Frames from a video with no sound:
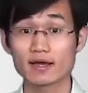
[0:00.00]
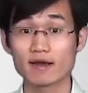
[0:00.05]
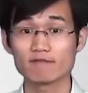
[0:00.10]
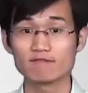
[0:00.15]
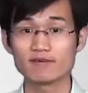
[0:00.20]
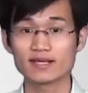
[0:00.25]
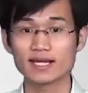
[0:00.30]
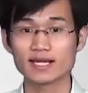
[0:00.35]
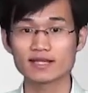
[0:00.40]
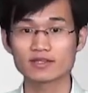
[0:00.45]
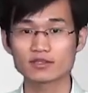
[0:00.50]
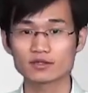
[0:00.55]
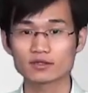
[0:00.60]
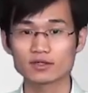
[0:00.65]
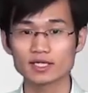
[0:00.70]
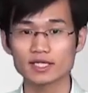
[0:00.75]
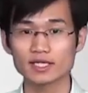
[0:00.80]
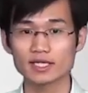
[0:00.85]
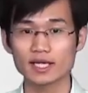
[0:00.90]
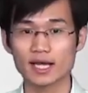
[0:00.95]
VLAN
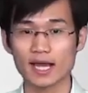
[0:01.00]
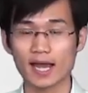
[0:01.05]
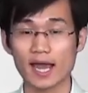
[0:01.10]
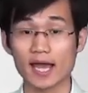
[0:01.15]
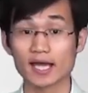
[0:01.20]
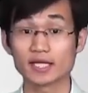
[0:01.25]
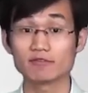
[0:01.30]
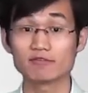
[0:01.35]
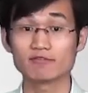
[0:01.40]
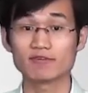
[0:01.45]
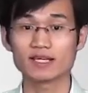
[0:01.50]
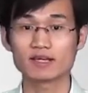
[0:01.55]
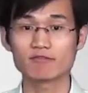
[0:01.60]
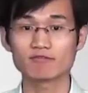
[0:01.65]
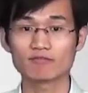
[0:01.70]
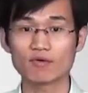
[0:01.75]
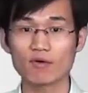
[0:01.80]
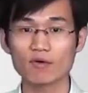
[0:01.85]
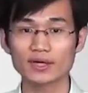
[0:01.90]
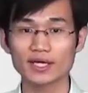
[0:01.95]
30, and VLAN
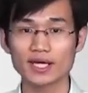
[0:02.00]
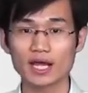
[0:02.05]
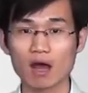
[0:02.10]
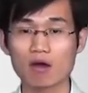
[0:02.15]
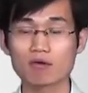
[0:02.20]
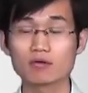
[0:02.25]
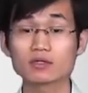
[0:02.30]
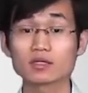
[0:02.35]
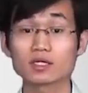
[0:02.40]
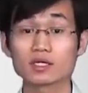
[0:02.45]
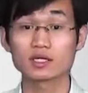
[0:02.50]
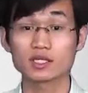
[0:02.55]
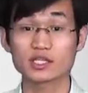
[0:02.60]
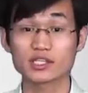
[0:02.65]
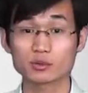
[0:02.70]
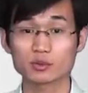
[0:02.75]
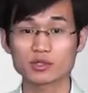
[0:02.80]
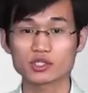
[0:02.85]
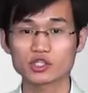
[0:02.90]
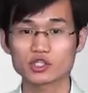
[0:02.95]
40 on
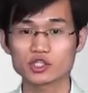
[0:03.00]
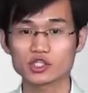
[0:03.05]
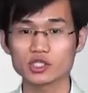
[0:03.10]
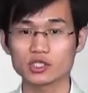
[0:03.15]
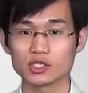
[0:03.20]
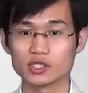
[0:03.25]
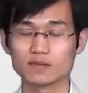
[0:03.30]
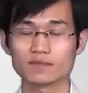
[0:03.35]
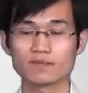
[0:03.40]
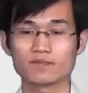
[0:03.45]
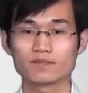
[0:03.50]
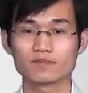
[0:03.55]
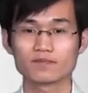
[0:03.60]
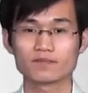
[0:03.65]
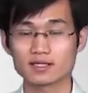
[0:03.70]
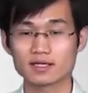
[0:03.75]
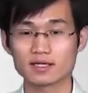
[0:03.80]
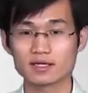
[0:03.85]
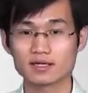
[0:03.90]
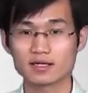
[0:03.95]
Switch D.
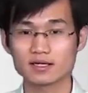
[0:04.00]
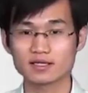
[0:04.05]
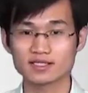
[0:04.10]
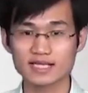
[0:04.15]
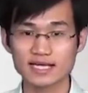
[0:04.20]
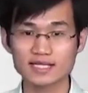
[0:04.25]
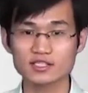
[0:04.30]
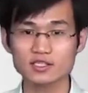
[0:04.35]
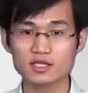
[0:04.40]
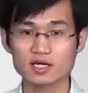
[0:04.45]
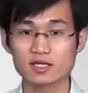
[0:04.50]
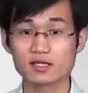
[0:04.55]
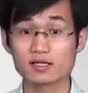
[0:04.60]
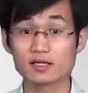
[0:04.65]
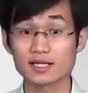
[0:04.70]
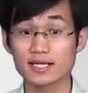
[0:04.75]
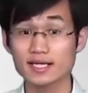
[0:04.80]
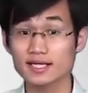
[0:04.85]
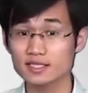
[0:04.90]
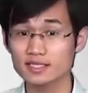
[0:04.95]
Set the
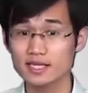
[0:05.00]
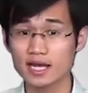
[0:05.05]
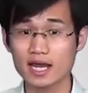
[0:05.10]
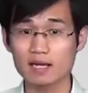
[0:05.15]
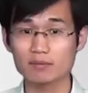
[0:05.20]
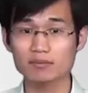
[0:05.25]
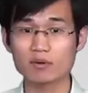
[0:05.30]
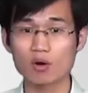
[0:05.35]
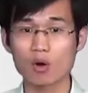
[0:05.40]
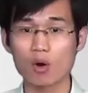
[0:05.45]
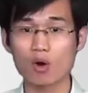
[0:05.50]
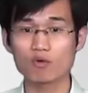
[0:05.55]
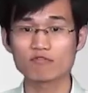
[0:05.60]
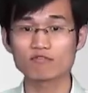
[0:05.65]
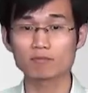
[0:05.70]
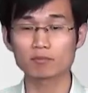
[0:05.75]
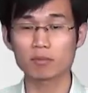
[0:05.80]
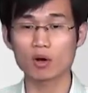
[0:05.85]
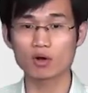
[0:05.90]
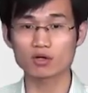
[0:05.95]
link type of
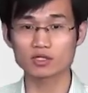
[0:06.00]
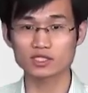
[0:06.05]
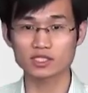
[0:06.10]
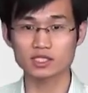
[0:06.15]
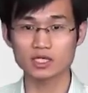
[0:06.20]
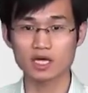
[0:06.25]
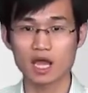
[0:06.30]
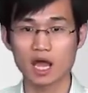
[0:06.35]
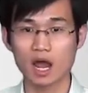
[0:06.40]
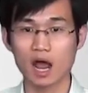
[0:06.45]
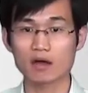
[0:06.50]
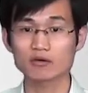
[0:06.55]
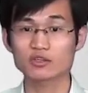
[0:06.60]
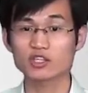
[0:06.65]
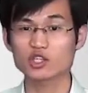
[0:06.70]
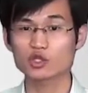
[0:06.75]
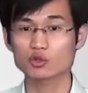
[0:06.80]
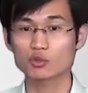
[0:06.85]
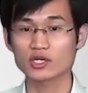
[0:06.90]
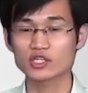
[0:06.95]
ports on the
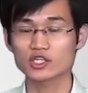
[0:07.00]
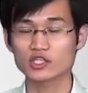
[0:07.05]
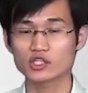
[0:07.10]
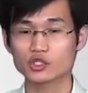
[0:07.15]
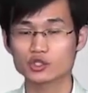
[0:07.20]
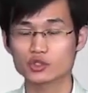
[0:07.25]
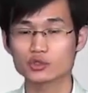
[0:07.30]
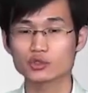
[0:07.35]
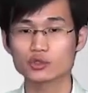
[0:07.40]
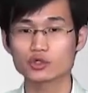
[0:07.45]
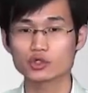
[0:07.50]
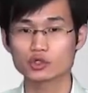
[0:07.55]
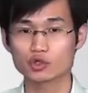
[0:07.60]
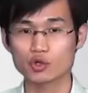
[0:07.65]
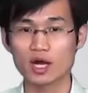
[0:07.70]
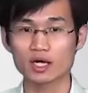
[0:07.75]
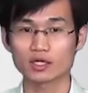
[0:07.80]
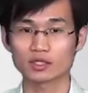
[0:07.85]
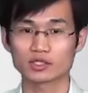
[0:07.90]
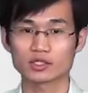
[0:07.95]
switches to
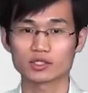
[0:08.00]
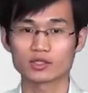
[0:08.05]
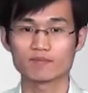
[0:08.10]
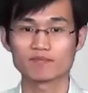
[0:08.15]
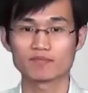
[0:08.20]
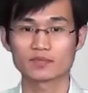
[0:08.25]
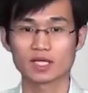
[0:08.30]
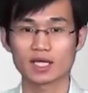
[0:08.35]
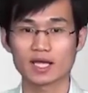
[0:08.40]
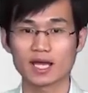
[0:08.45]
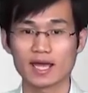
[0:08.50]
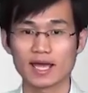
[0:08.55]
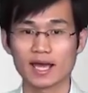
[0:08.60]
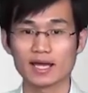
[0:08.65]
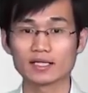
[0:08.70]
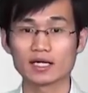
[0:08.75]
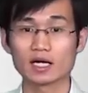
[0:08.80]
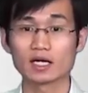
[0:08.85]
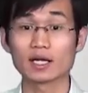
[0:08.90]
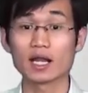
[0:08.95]
trunk
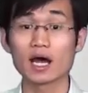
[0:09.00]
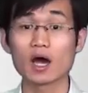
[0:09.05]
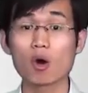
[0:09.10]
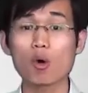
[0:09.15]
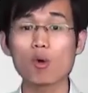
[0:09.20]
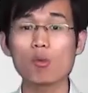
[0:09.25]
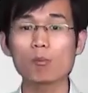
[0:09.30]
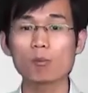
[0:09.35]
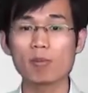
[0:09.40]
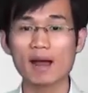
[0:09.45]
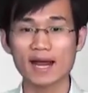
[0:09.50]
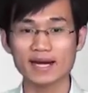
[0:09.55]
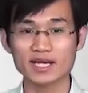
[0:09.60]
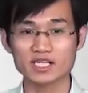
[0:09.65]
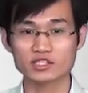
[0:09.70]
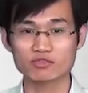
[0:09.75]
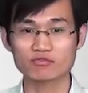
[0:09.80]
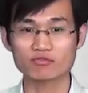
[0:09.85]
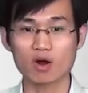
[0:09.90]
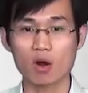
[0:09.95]
and allow
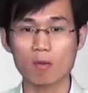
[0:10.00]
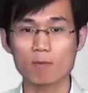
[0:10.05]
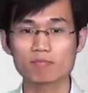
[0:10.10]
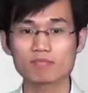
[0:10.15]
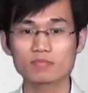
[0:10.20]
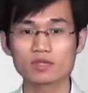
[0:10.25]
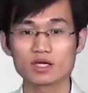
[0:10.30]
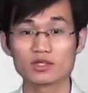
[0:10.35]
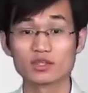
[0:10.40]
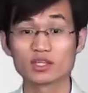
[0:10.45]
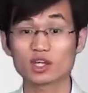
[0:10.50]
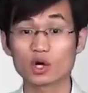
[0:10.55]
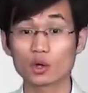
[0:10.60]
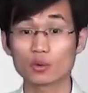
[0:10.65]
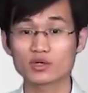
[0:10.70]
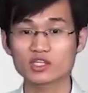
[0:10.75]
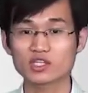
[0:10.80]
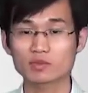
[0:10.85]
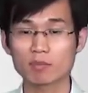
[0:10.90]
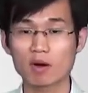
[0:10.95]
packets from the
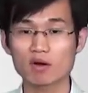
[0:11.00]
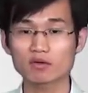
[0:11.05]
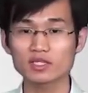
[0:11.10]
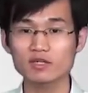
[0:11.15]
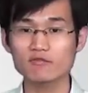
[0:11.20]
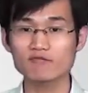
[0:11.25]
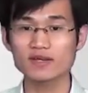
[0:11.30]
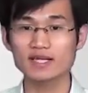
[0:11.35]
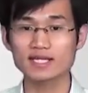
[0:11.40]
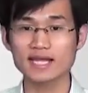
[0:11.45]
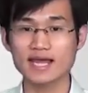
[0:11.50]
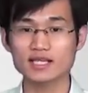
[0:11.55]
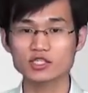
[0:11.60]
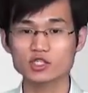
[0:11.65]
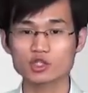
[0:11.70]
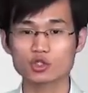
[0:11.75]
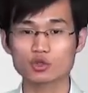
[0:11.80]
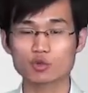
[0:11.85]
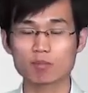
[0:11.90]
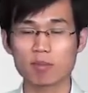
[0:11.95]
corresponding
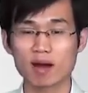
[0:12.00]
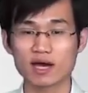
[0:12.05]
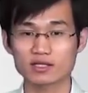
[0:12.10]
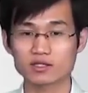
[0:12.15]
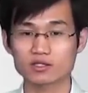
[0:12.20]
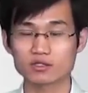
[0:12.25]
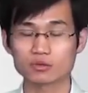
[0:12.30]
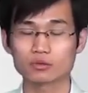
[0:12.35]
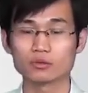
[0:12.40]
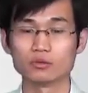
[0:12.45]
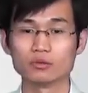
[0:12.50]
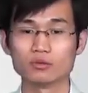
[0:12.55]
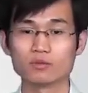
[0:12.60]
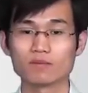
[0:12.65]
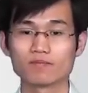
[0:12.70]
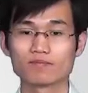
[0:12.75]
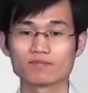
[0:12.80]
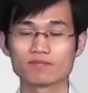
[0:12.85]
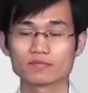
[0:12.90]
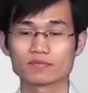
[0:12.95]
VLANs to pass through.
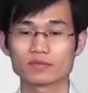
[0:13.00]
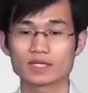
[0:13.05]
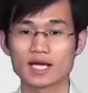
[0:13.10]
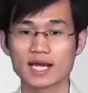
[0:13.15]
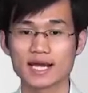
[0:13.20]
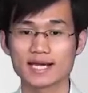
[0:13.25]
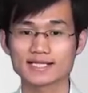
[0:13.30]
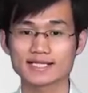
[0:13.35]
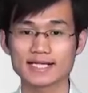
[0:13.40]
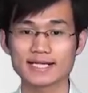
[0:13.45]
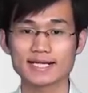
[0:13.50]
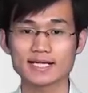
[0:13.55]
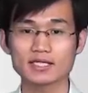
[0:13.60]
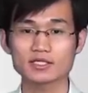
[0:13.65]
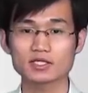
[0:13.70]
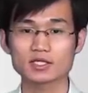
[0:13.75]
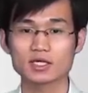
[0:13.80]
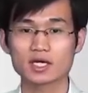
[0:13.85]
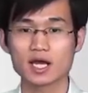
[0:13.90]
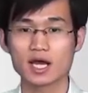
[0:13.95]

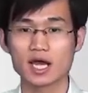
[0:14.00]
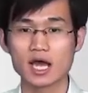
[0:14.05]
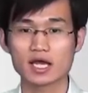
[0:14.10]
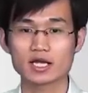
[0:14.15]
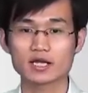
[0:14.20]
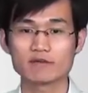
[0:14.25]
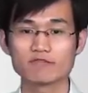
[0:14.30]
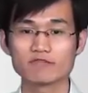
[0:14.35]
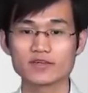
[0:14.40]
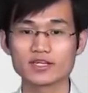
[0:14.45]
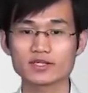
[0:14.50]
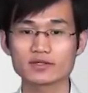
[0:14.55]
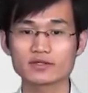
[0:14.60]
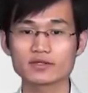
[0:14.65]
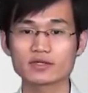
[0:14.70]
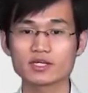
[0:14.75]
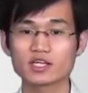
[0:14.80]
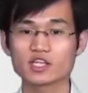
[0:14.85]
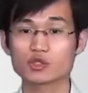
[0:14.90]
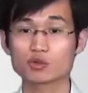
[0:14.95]
Second,
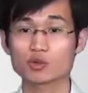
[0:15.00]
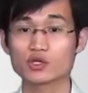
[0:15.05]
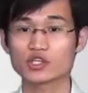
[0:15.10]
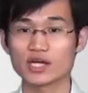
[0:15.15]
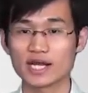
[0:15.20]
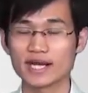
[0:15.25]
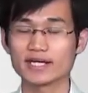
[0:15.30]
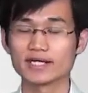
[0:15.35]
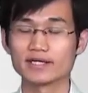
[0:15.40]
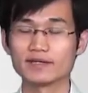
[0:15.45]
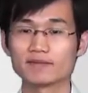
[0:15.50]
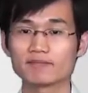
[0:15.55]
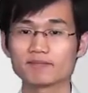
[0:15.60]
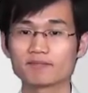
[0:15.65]
configure Switch A.